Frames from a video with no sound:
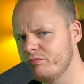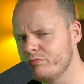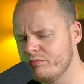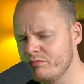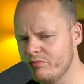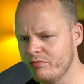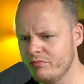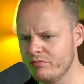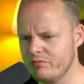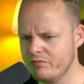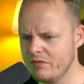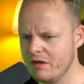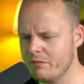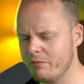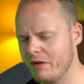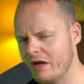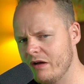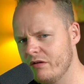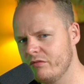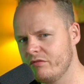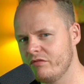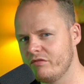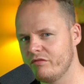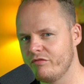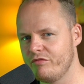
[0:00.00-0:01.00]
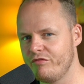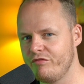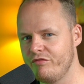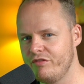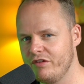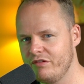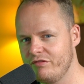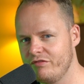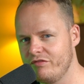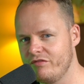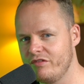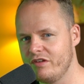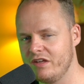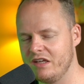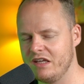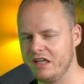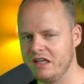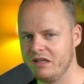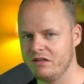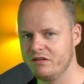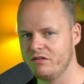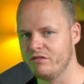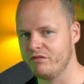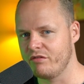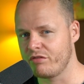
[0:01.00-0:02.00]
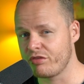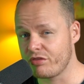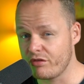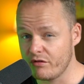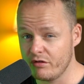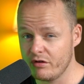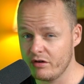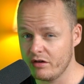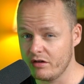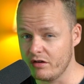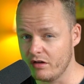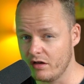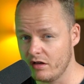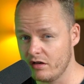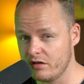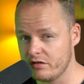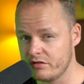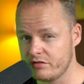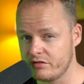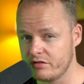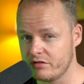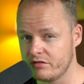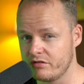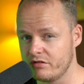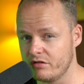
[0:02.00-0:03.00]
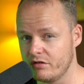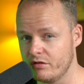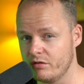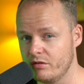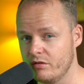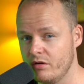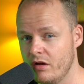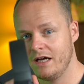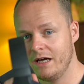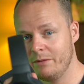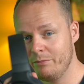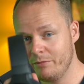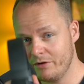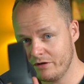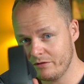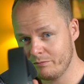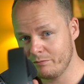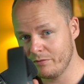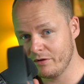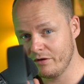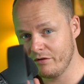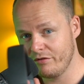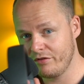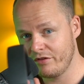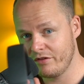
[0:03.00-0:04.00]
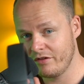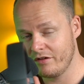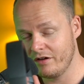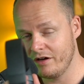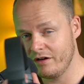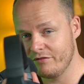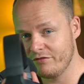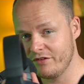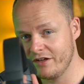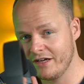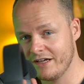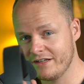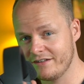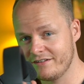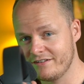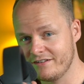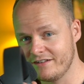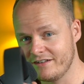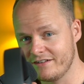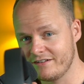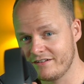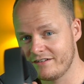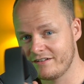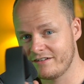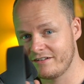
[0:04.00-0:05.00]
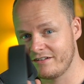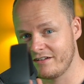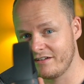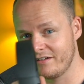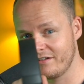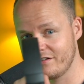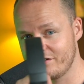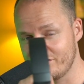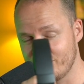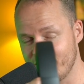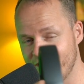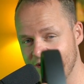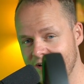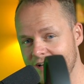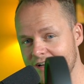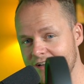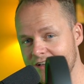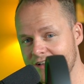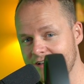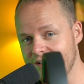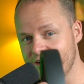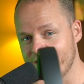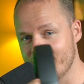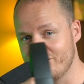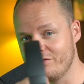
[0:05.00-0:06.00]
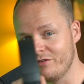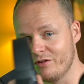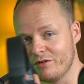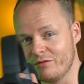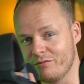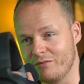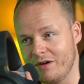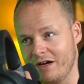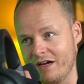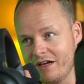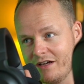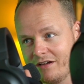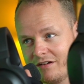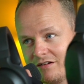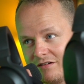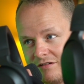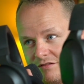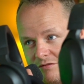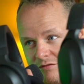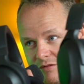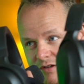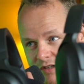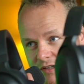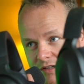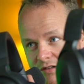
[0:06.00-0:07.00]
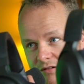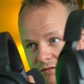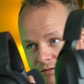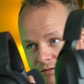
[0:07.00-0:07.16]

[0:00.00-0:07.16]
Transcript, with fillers: mm, about 15 to 30 dollars or so. I bought both of the headsets so I can give you my real